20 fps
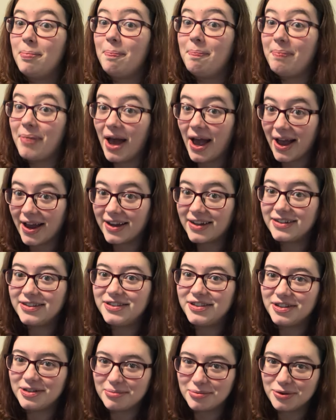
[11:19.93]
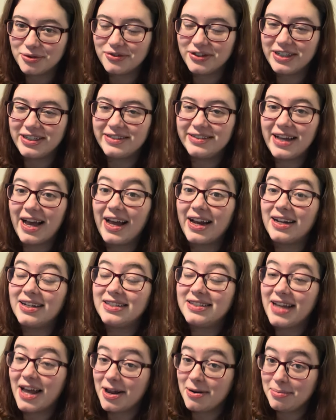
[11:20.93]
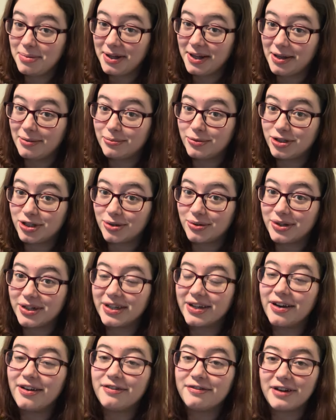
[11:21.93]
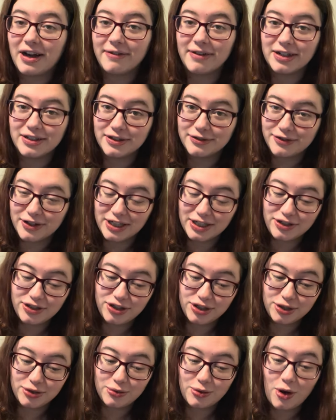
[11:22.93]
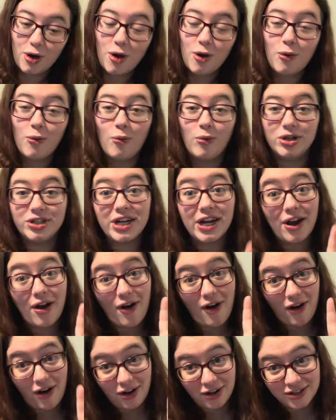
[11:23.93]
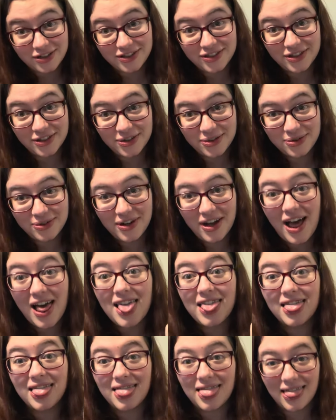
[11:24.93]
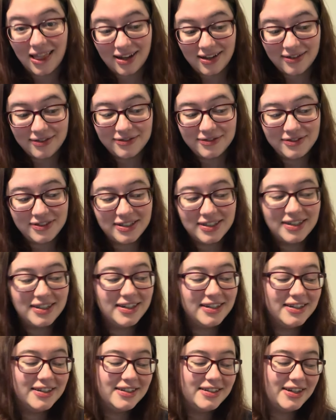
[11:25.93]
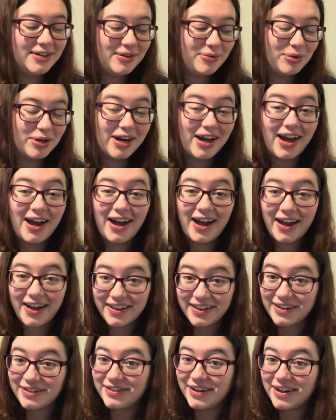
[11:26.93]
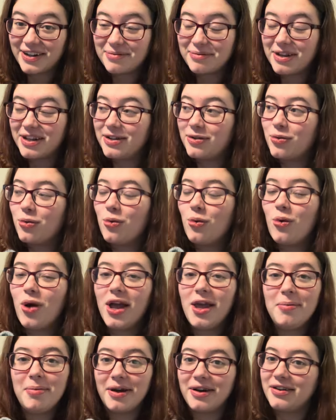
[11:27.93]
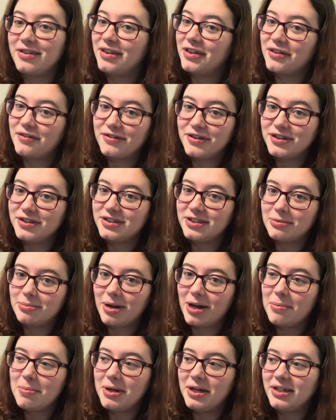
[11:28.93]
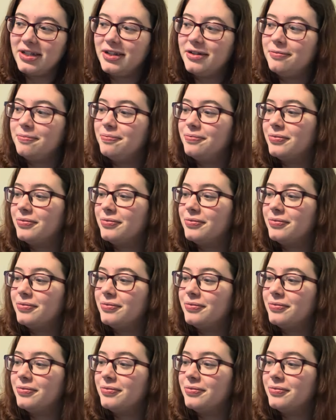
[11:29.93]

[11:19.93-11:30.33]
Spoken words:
back to the movies at a 10 p.m. showing of Five Nights at Freddy's 2, which I also loved. Would highly recommend. Way better than the first, in my opinion.